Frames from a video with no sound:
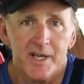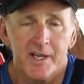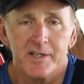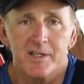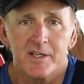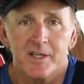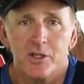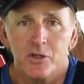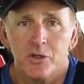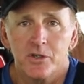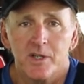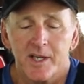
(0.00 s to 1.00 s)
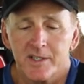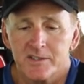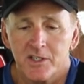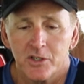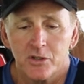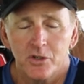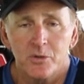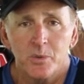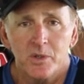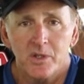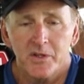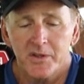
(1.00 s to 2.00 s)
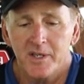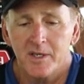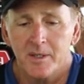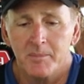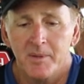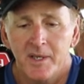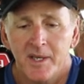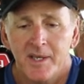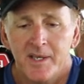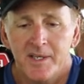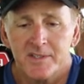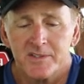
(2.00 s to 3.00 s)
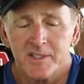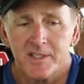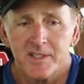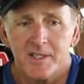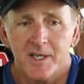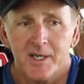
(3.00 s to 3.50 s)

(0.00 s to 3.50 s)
And a good rule of thumb is that